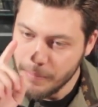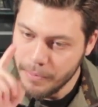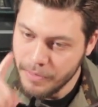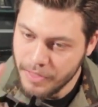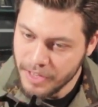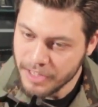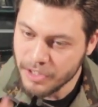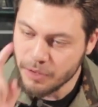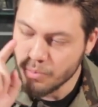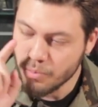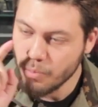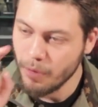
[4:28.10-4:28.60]

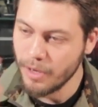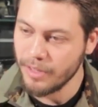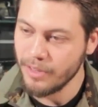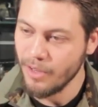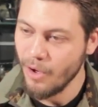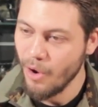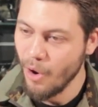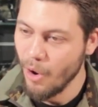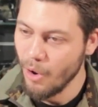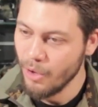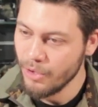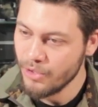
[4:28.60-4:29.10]
this one
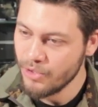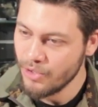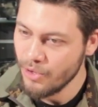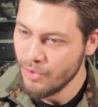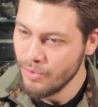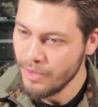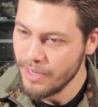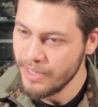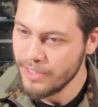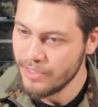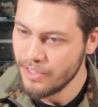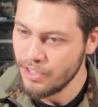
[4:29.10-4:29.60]

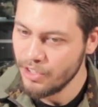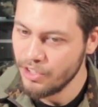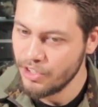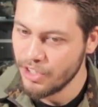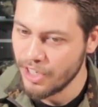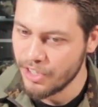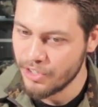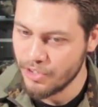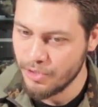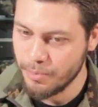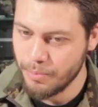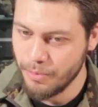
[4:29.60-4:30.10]
also is
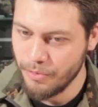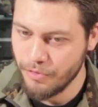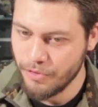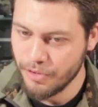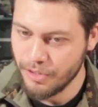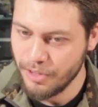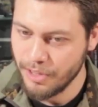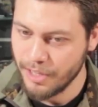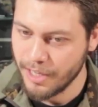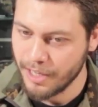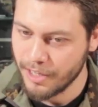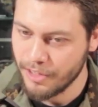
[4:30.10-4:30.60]
adjustable for
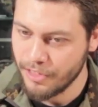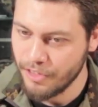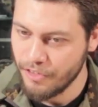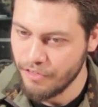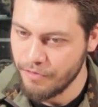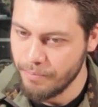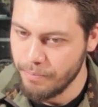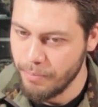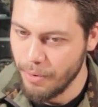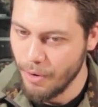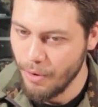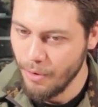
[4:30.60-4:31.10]
length
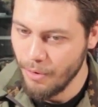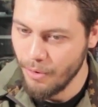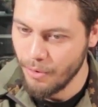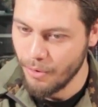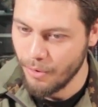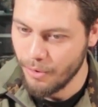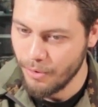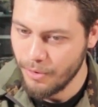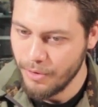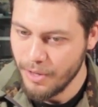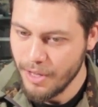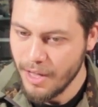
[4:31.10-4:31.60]
of
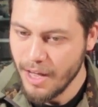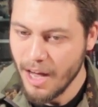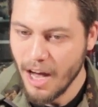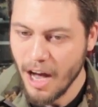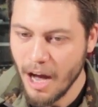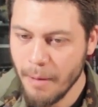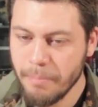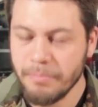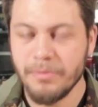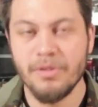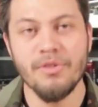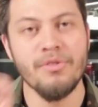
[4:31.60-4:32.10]
pull,
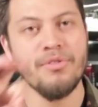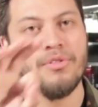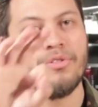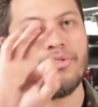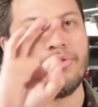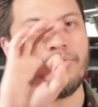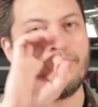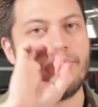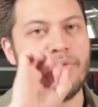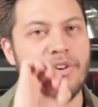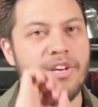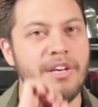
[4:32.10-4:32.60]
up to
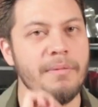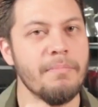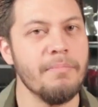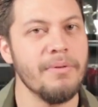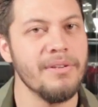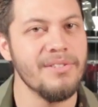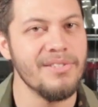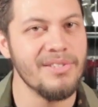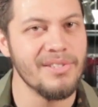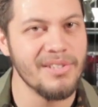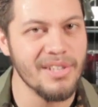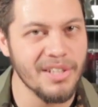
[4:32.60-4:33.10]
3
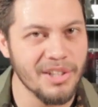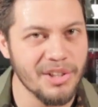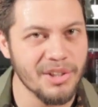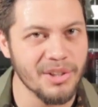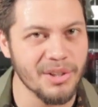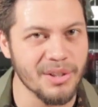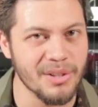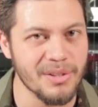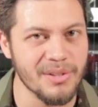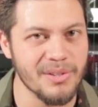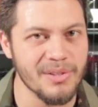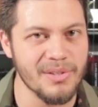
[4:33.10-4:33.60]

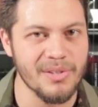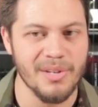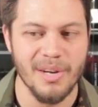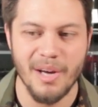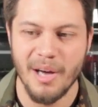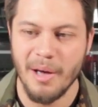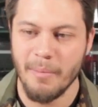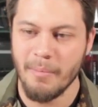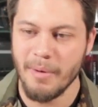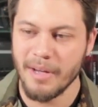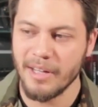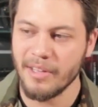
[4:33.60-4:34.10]
positions,
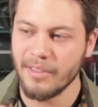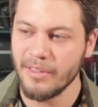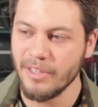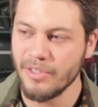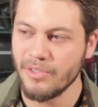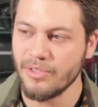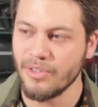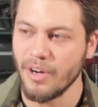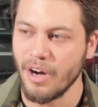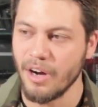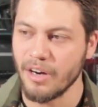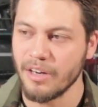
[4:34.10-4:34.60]
making
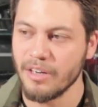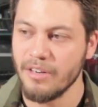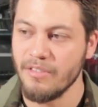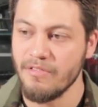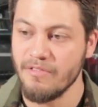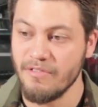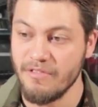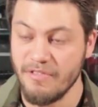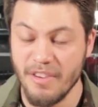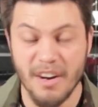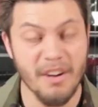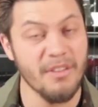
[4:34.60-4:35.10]
this stock
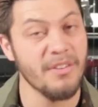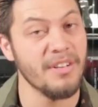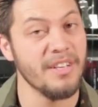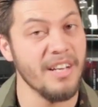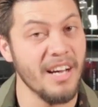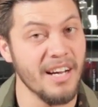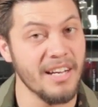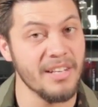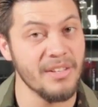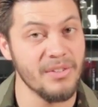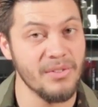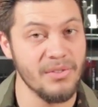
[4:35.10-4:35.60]
very
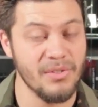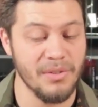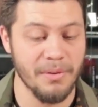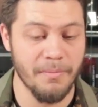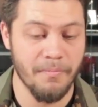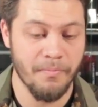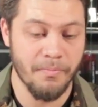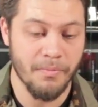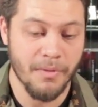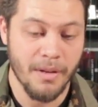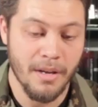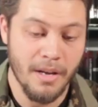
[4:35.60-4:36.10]
nice.
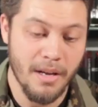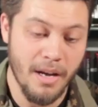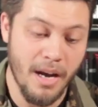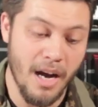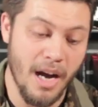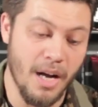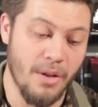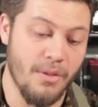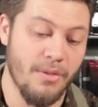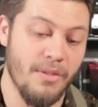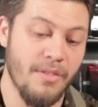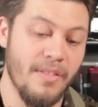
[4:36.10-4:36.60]

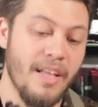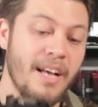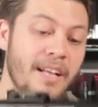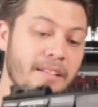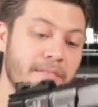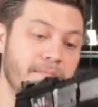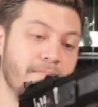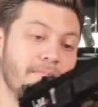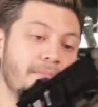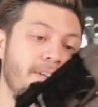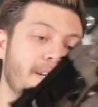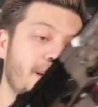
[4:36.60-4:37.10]
Other than
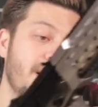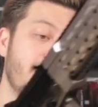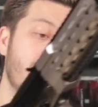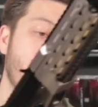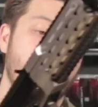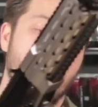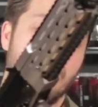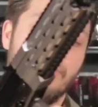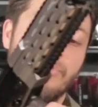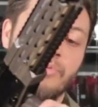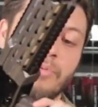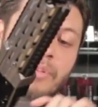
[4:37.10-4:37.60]
that, the gun
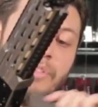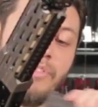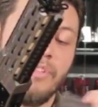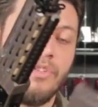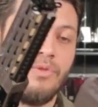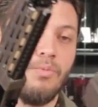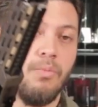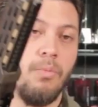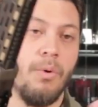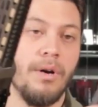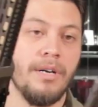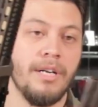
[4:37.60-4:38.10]
comes with
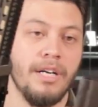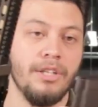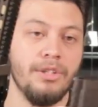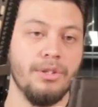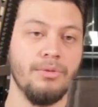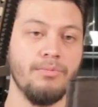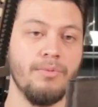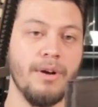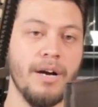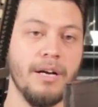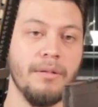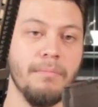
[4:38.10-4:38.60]
this
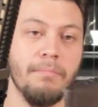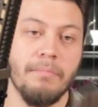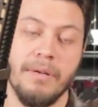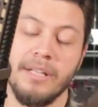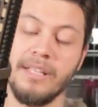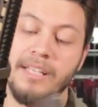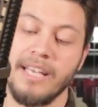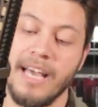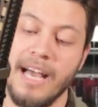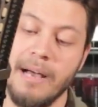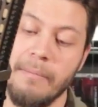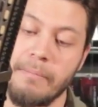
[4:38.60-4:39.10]
100-round
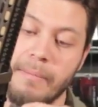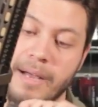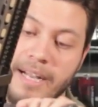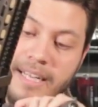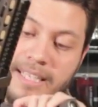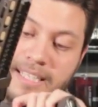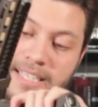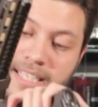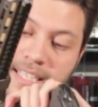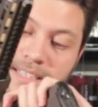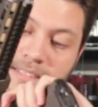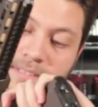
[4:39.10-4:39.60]
mid-cap
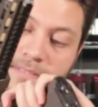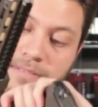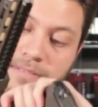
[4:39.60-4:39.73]
magazine.